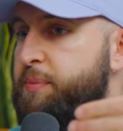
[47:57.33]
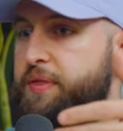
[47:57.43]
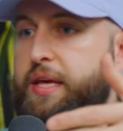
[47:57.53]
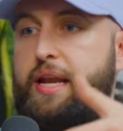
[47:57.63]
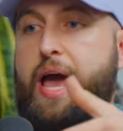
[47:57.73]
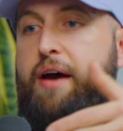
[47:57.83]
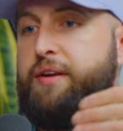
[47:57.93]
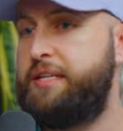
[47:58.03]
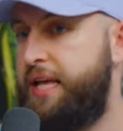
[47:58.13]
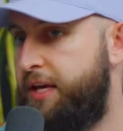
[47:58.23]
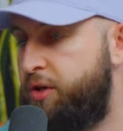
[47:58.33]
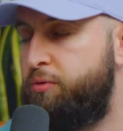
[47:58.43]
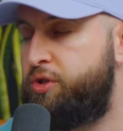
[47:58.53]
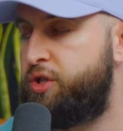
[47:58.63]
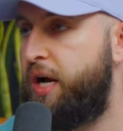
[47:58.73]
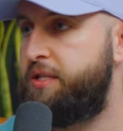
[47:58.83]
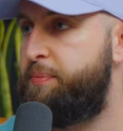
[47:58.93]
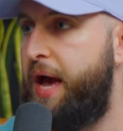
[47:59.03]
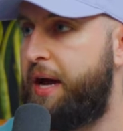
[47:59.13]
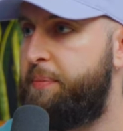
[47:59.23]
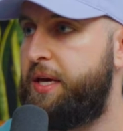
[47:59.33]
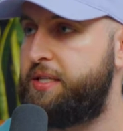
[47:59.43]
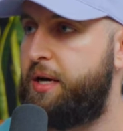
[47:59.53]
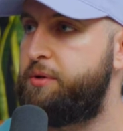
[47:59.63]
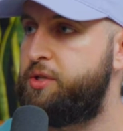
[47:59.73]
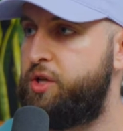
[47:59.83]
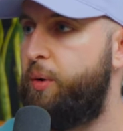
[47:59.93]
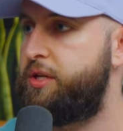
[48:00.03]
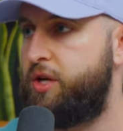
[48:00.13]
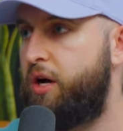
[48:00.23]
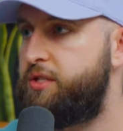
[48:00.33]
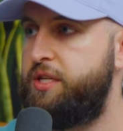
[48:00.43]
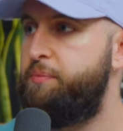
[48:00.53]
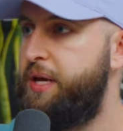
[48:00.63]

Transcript: but then having to take huge strides back because I was so exhausted,